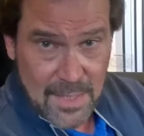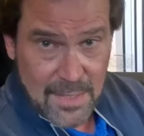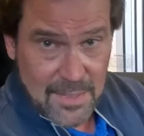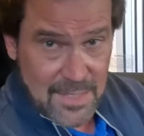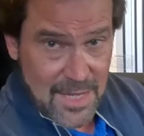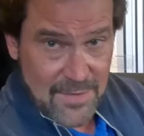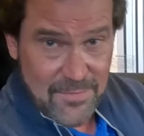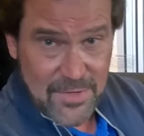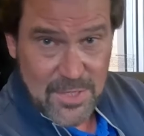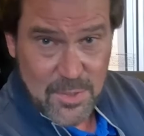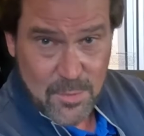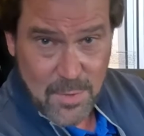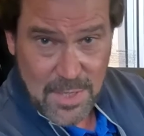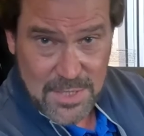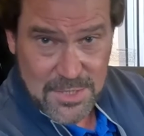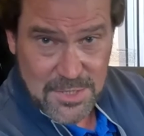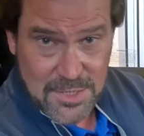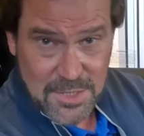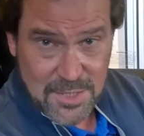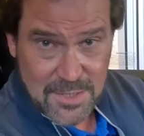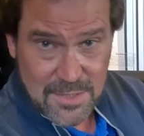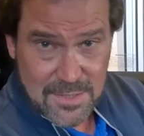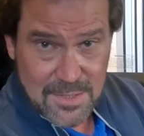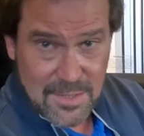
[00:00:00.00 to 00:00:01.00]
You have any
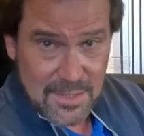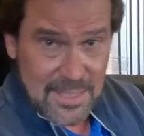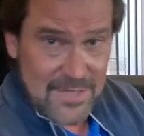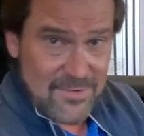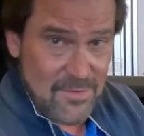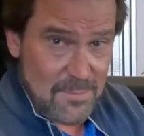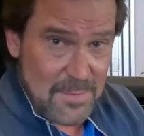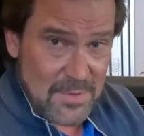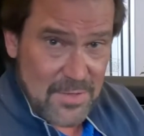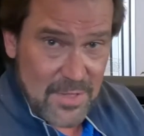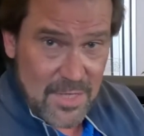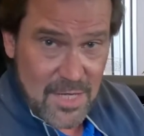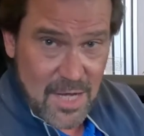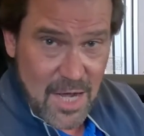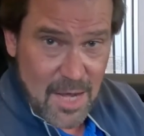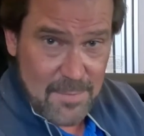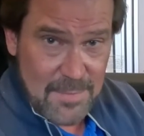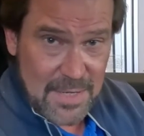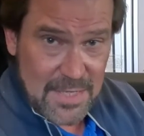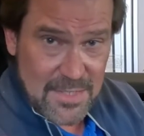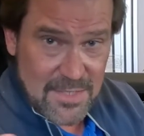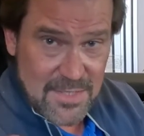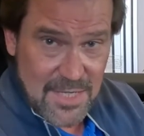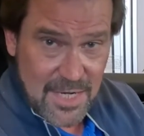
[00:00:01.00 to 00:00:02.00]
questions, leave them in the
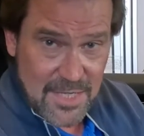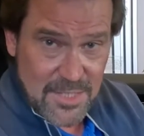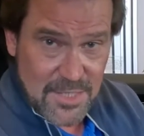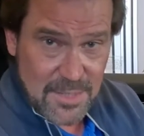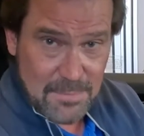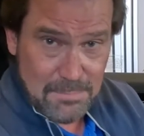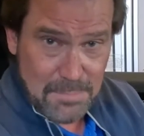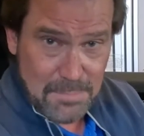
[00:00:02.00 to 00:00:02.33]
comments section